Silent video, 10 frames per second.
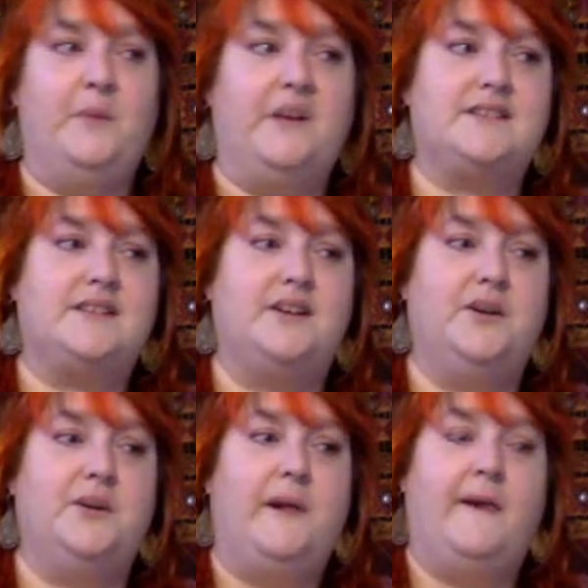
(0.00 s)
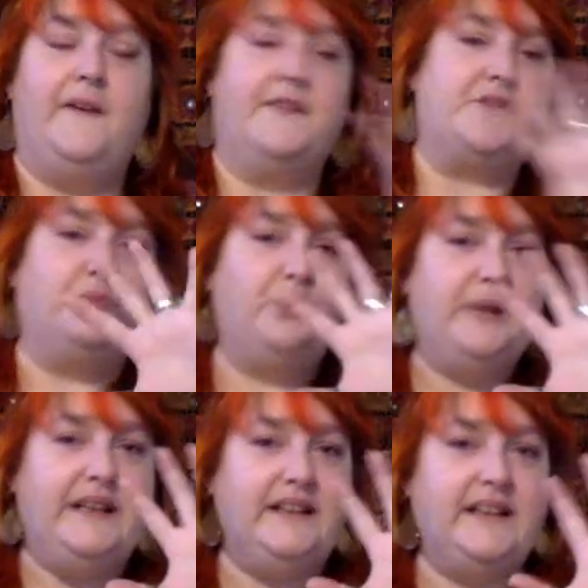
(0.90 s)
So there's a
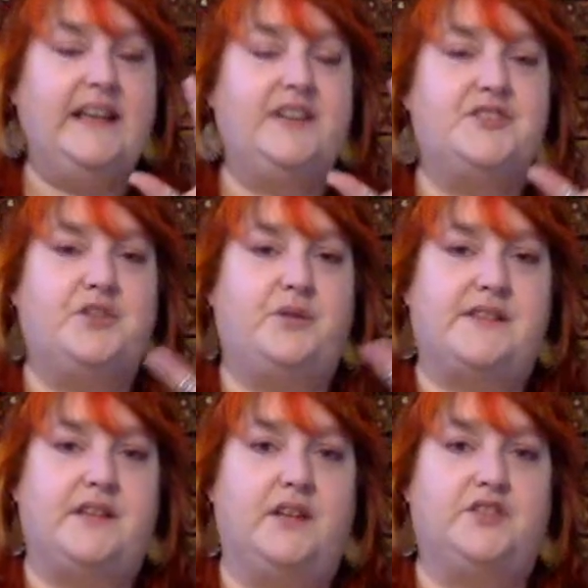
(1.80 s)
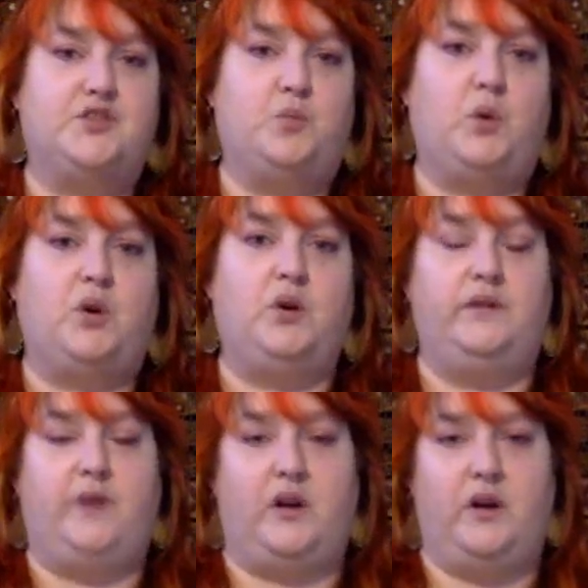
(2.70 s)
really interesting swirl
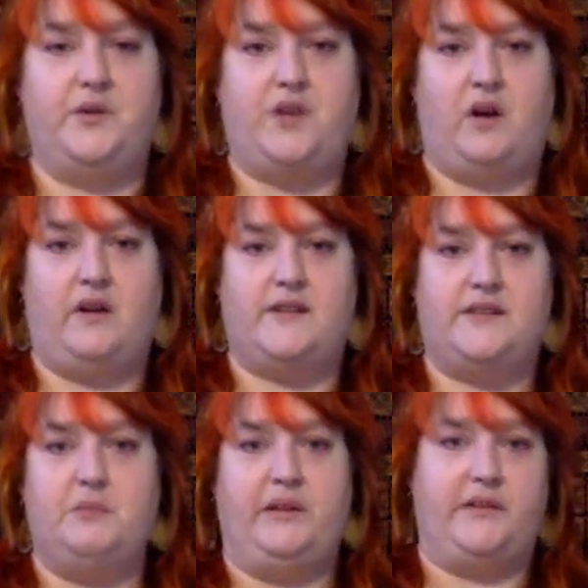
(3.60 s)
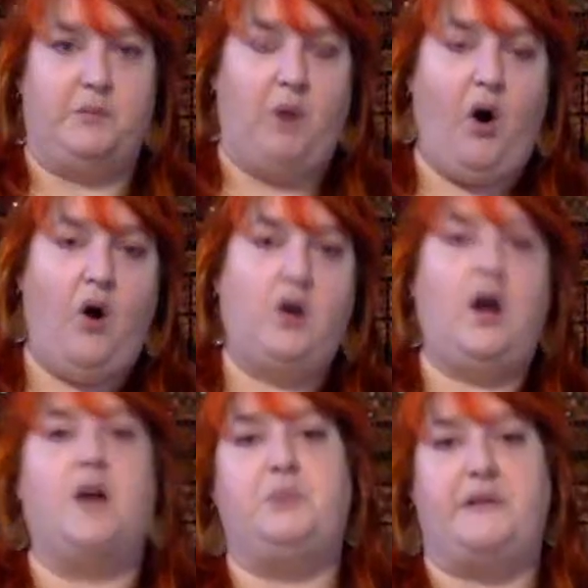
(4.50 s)
of our Ostara symbolism all
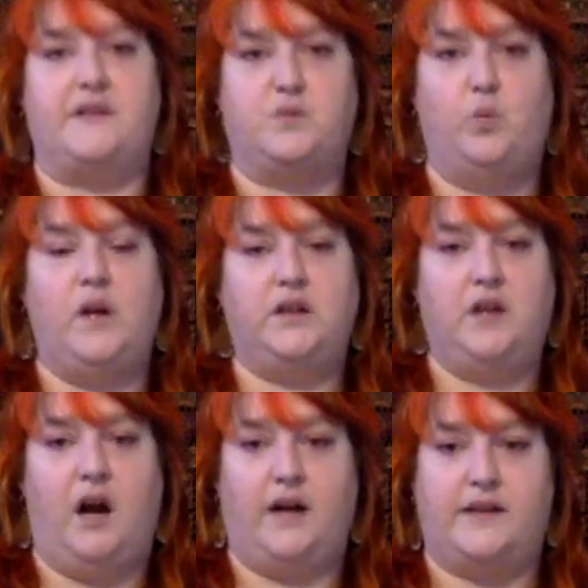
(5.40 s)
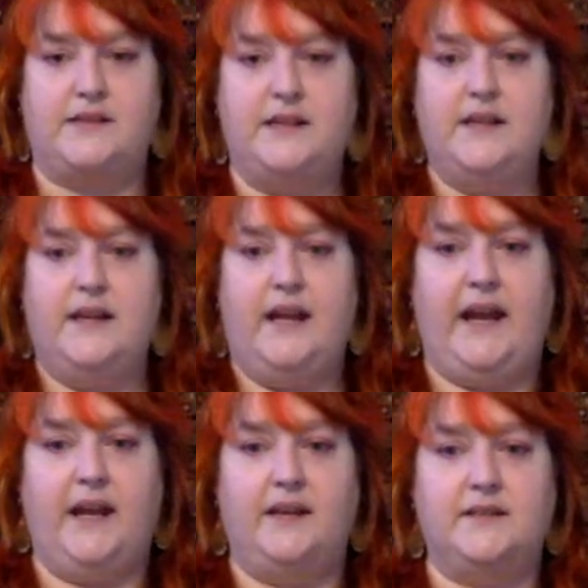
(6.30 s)
caught up in this one goddess.
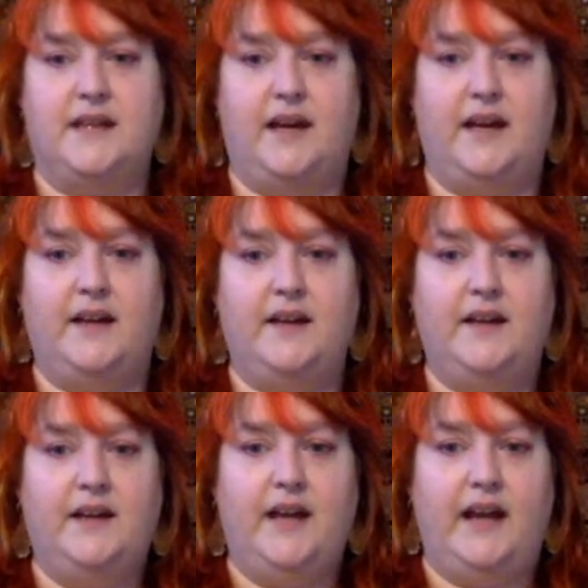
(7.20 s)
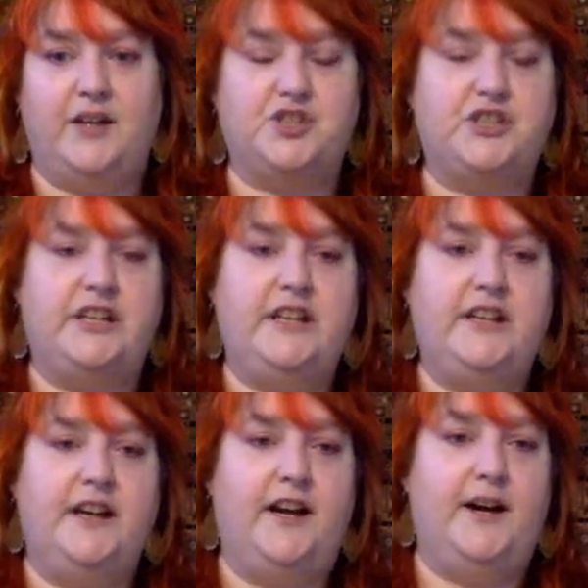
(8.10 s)
And
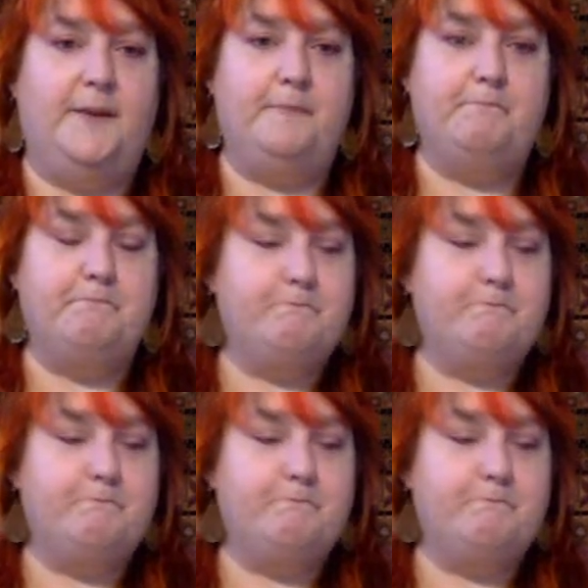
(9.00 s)
she, kind